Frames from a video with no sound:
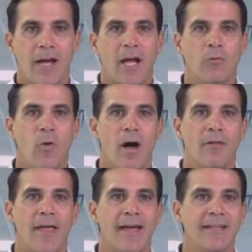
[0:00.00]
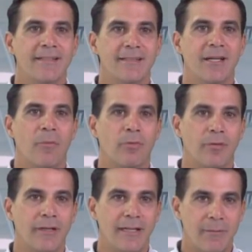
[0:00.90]
And while that isn't a
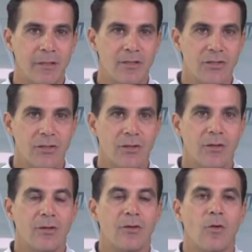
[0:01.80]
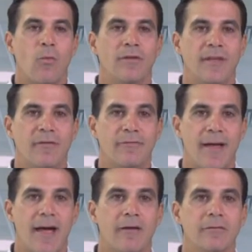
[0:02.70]
pretty image, what they
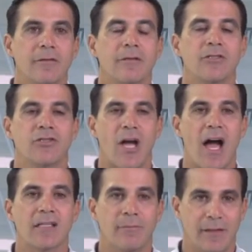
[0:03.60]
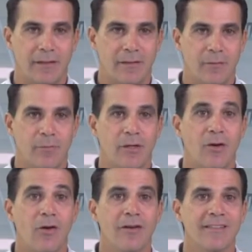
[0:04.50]
found shocked me,
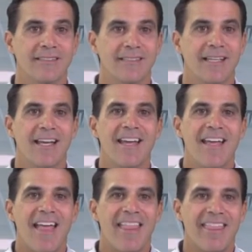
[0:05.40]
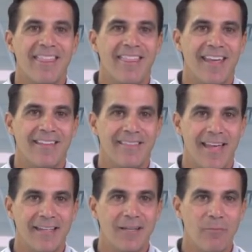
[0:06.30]
because They
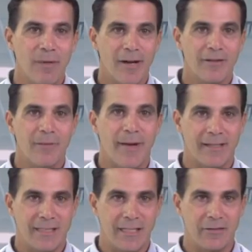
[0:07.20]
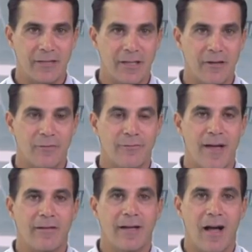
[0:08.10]
then compared the bacteria
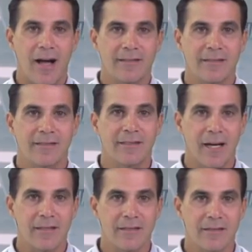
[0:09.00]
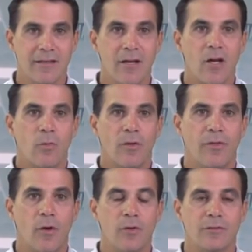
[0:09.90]
found in Hadza's guts
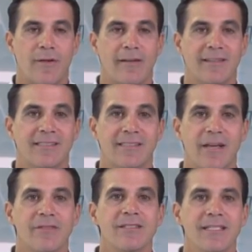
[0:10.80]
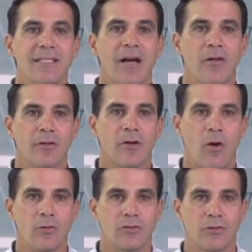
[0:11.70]
with those found in 17 other
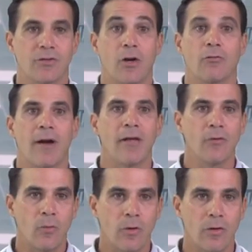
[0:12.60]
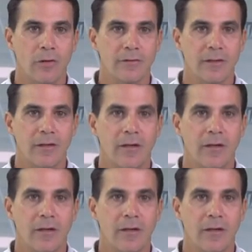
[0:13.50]
cultures around the world,